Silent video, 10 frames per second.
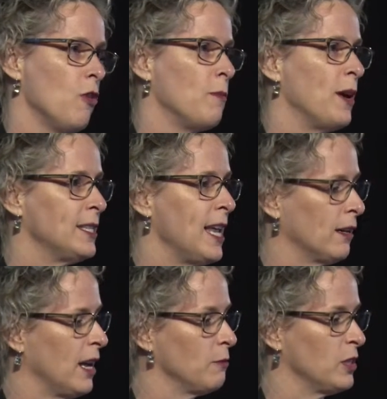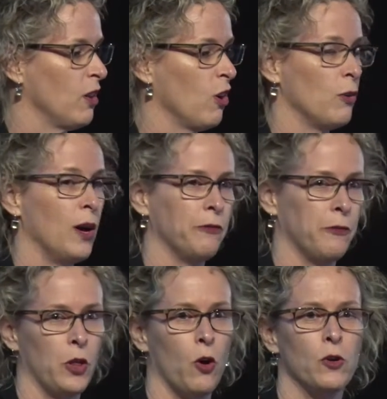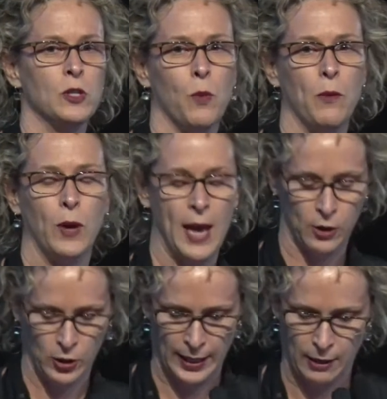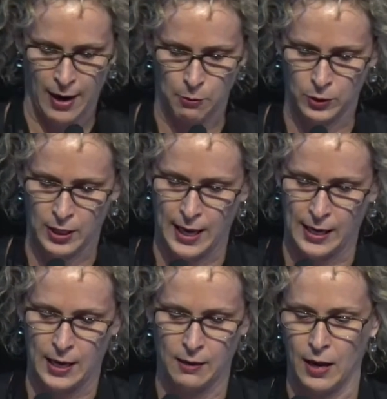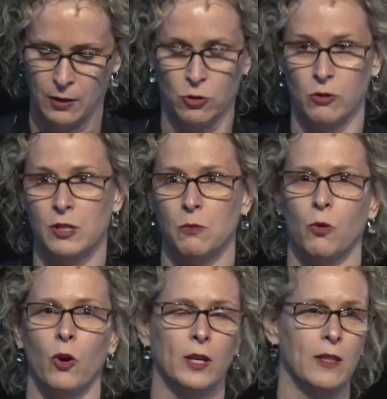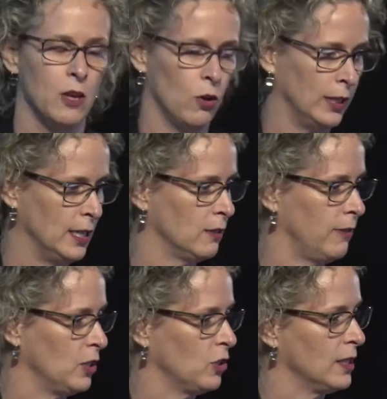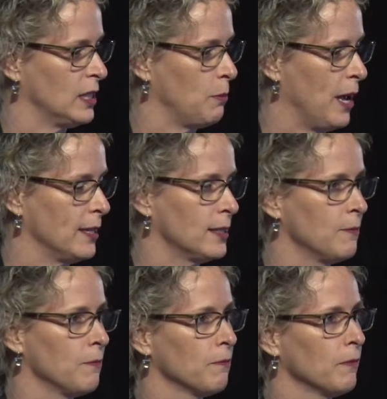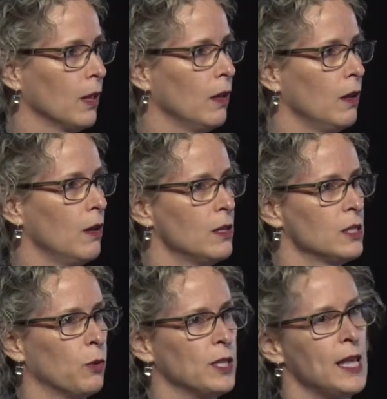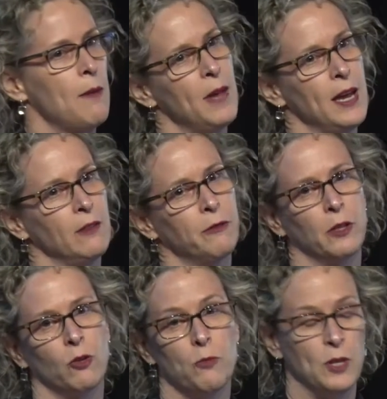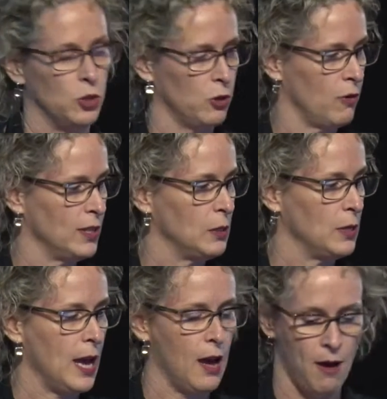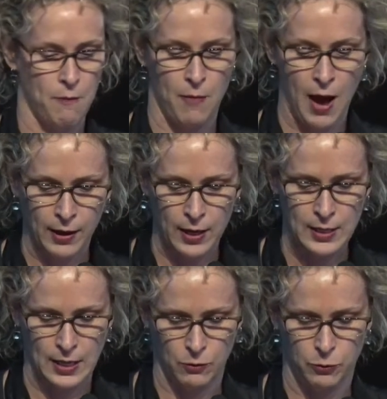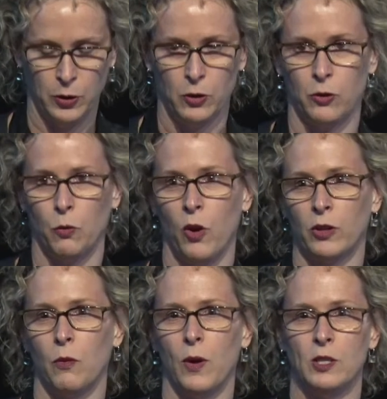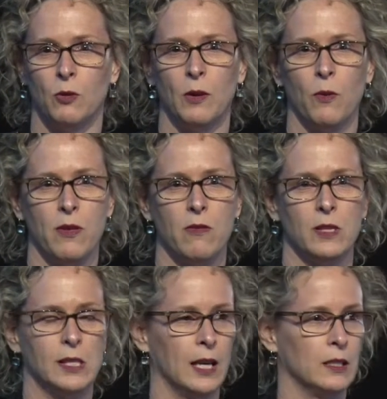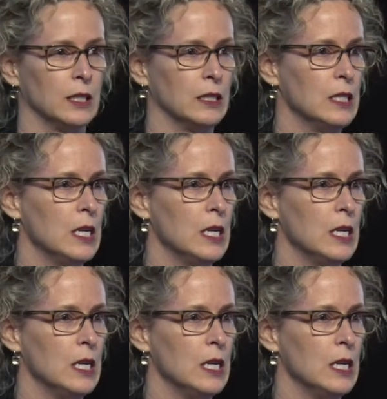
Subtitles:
The best outcomes, though, are for those when we actually are able to get in and do some work in the early intervention space. So what does that mean for the group insurance market and for the work that we're doing within the sector?